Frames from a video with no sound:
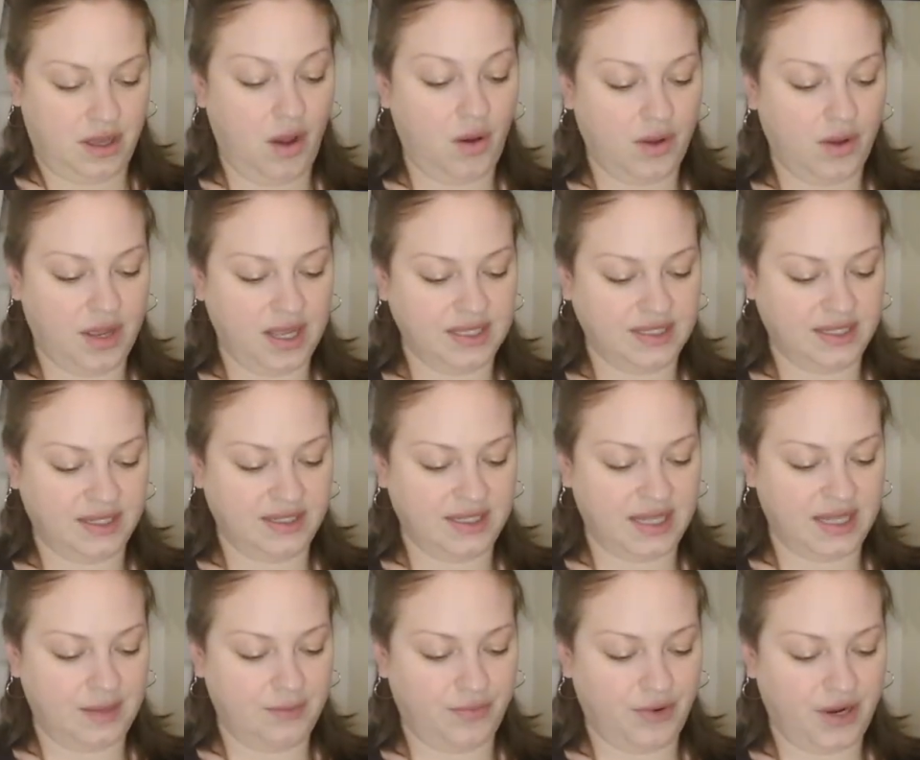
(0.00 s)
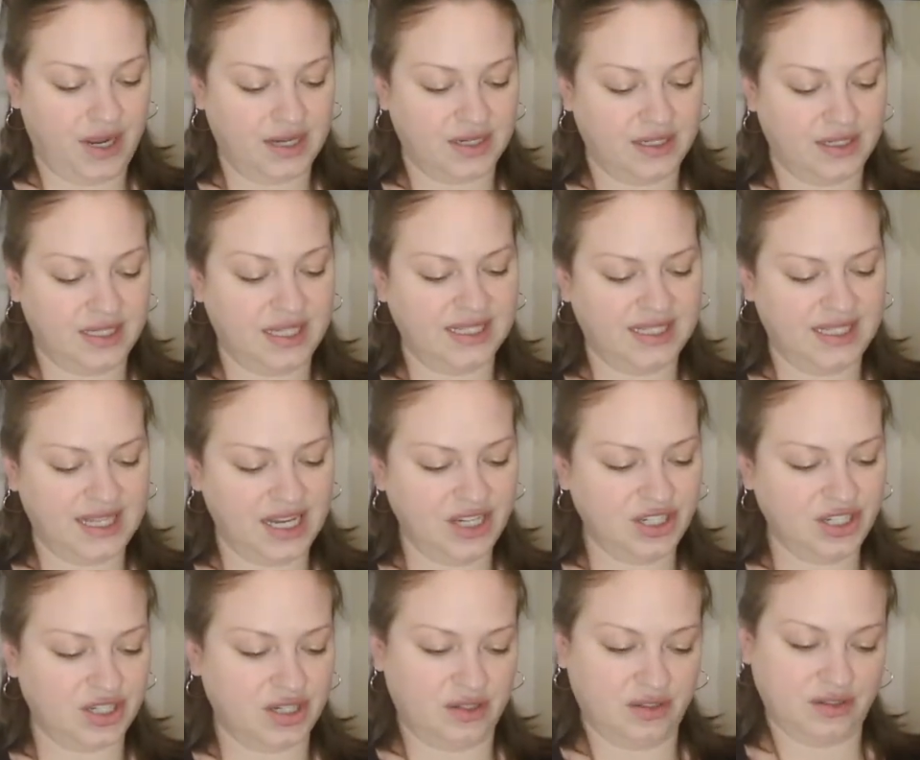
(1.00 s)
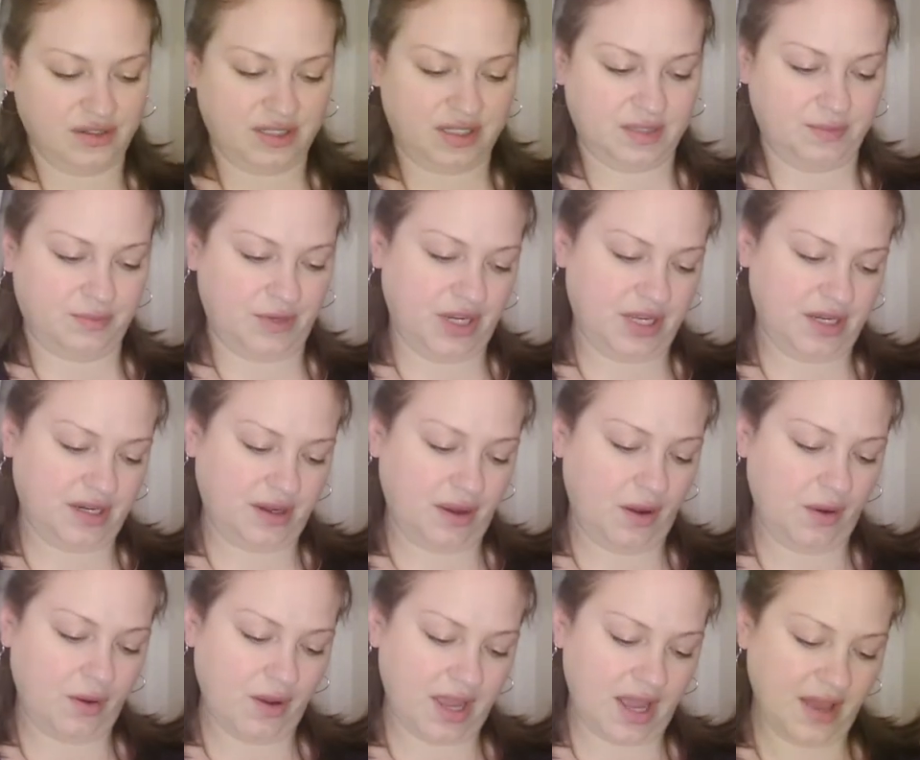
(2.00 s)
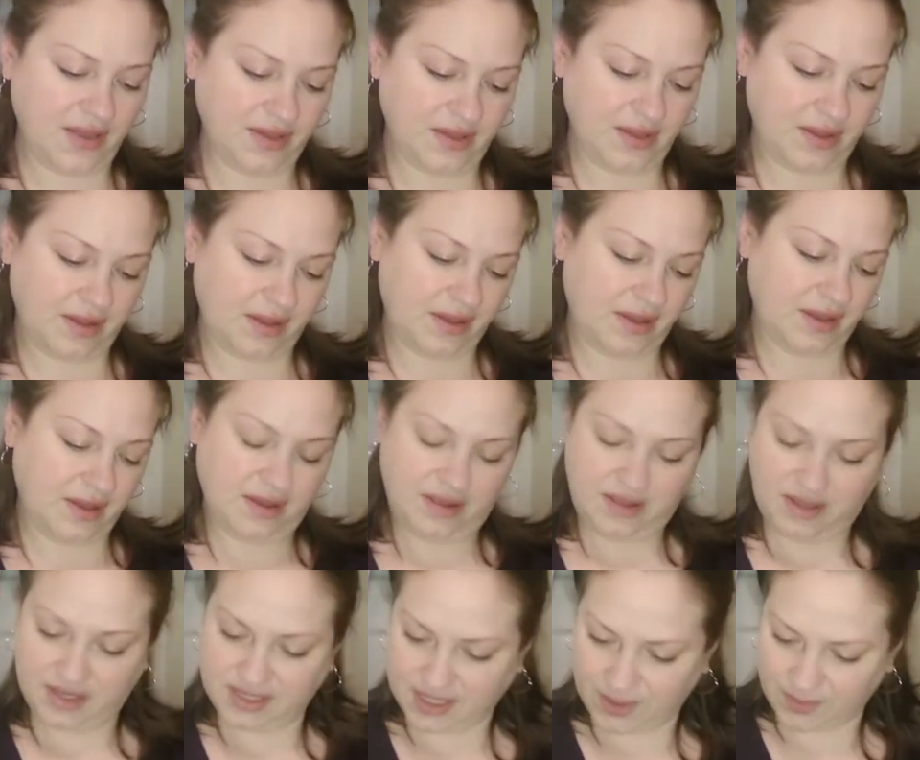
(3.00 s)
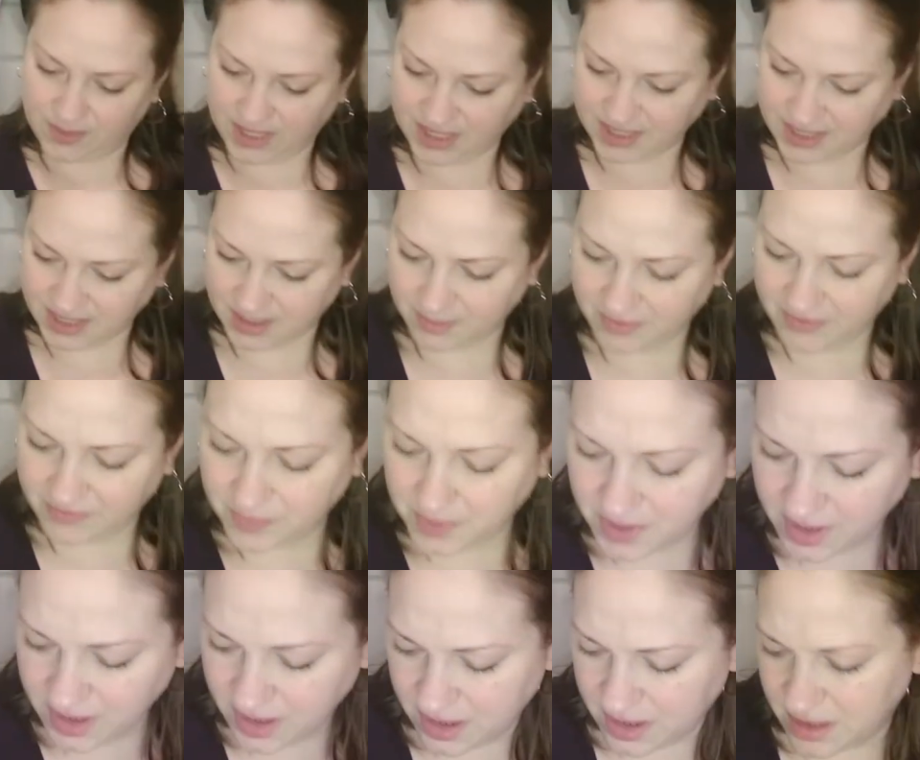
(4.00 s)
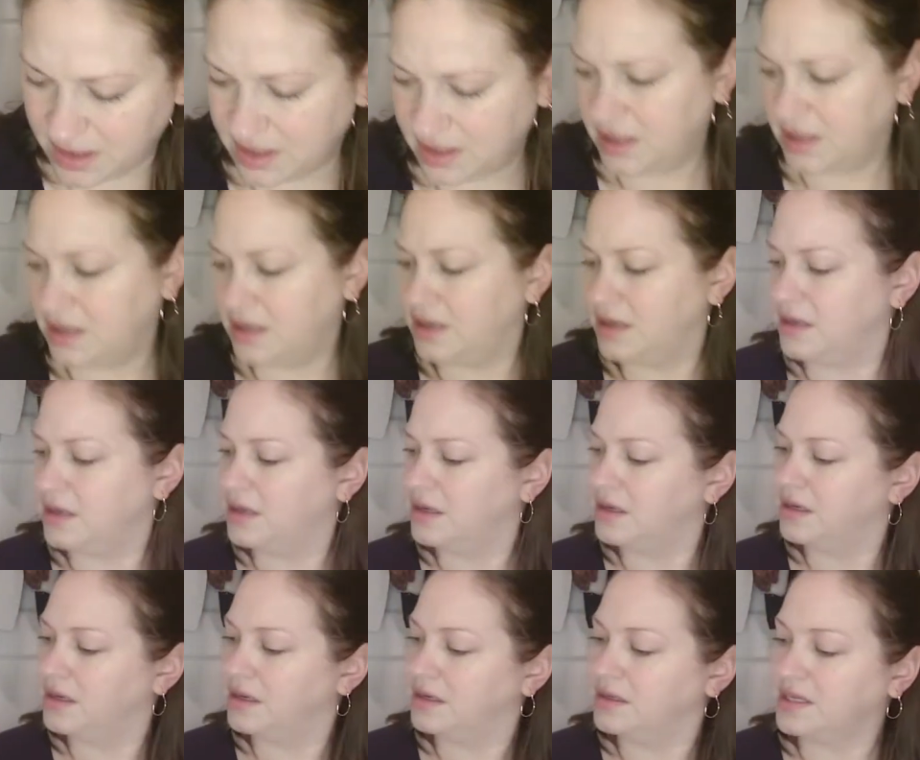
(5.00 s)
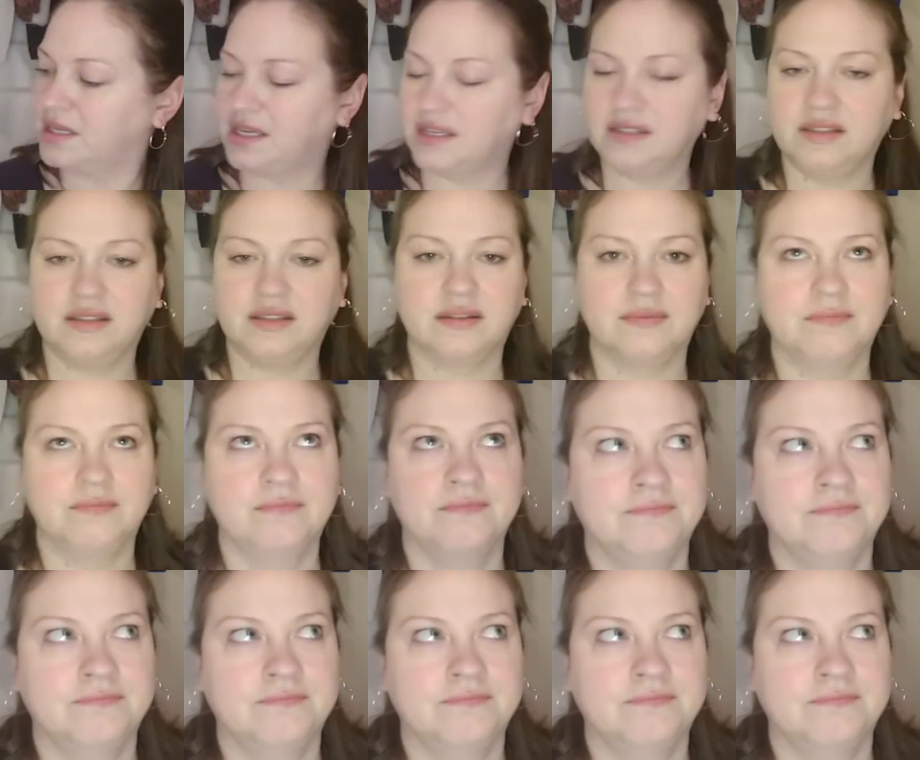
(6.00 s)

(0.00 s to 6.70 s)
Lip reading: Oh, okay. It's the same brand. Sensational is the brand. Oh, okay. Is that what I said before? Yes.